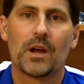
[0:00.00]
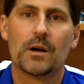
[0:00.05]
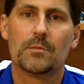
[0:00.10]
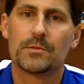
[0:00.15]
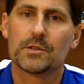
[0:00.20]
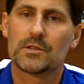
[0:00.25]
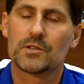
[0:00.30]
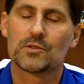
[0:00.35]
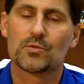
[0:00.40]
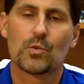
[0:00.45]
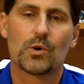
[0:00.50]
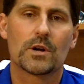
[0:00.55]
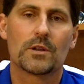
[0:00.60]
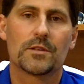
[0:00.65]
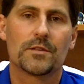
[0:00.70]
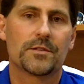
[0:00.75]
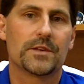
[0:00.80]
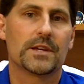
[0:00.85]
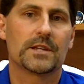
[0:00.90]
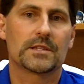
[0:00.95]
This is one of
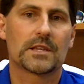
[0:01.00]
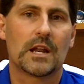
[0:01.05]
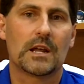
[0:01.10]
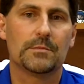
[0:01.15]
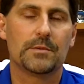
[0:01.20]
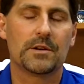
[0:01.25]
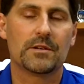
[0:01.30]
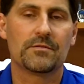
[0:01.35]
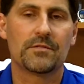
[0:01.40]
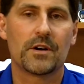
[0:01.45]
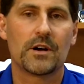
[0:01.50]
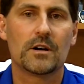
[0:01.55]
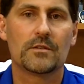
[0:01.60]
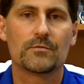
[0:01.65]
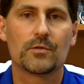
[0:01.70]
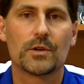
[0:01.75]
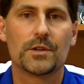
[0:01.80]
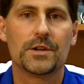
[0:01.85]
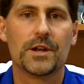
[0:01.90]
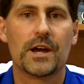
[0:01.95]
the things that I've been involved
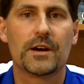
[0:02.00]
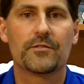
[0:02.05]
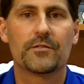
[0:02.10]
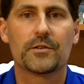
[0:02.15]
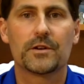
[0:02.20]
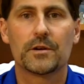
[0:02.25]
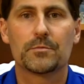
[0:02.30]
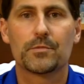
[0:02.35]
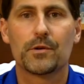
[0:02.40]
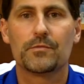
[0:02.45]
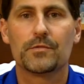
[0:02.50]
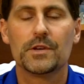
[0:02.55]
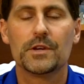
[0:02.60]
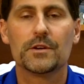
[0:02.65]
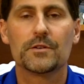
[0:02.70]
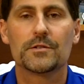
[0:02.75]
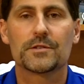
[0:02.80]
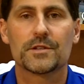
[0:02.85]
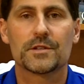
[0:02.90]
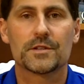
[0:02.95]
with now for a number of
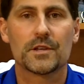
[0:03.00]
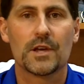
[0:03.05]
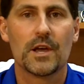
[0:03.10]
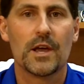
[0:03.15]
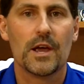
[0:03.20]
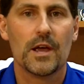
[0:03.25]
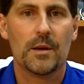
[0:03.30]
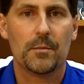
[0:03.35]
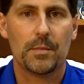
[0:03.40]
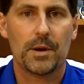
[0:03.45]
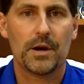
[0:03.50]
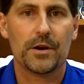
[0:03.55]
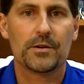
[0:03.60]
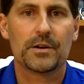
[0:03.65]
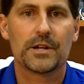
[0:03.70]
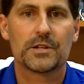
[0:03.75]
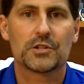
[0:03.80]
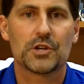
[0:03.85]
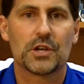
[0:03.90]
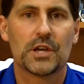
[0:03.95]
years, is parent
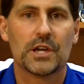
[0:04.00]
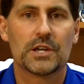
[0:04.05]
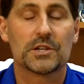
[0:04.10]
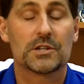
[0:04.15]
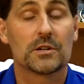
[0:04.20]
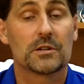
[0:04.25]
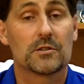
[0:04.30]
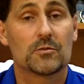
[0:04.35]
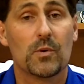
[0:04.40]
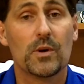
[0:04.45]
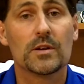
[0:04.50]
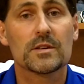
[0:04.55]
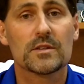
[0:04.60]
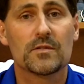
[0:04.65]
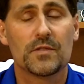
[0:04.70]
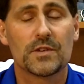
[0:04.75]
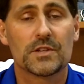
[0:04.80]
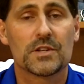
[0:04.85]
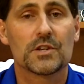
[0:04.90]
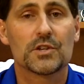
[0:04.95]
education as well as
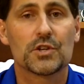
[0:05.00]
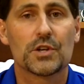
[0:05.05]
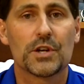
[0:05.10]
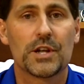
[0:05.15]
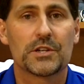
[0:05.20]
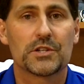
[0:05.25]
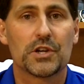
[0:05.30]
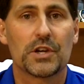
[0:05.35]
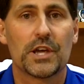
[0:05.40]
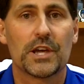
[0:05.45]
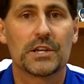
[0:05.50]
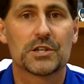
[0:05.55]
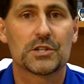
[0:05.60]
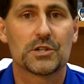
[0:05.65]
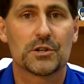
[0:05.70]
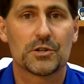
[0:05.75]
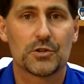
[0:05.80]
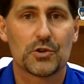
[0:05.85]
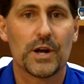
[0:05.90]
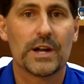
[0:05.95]
physician education,
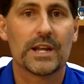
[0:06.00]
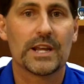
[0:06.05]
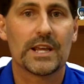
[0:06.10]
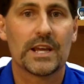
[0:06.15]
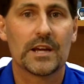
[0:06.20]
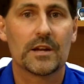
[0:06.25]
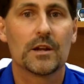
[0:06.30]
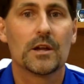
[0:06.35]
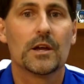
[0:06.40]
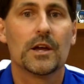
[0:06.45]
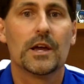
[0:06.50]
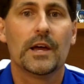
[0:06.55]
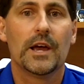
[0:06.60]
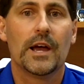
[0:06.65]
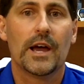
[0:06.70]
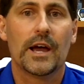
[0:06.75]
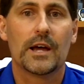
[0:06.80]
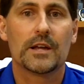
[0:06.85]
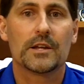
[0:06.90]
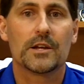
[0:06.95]
to try to get
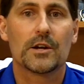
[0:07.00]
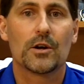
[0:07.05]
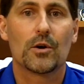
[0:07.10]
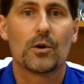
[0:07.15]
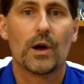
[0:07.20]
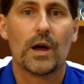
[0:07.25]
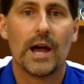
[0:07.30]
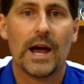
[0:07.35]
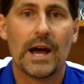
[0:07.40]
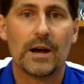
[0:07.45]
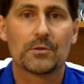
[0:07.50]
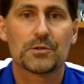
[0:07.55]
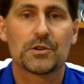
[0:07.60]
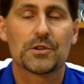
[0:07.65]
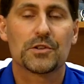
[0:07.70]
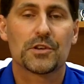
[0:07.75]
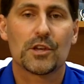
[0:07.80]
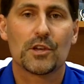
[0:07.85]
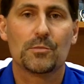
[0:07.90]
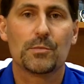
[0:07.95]
out to
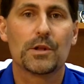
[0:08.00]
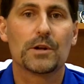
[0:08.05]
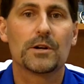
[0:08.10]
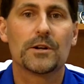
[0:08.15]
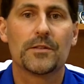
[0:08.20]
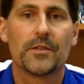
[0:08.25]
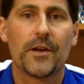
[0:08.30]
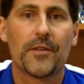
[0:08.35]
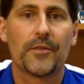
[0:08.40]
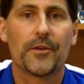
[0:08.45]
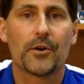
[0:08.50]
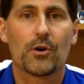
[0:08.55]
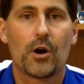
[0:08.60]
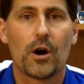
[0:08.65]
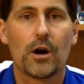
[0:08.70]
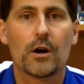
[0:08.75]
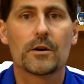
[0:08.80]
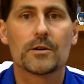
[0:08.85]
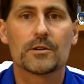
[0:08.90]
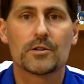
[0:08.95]
the community that there
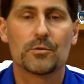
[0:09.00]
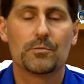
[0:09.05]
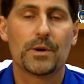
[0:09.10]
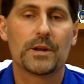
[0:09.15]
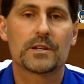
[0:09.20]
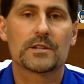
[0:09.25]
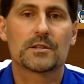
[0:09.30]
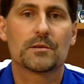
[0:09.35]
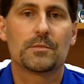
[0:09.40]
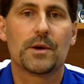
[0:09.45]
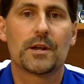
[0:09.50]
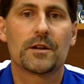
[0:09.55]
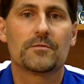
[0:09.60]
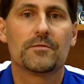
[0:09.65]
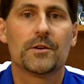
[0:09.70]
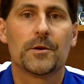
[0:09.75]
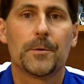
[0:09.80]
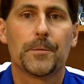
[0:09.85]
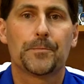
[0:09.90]
are a tremendous amount of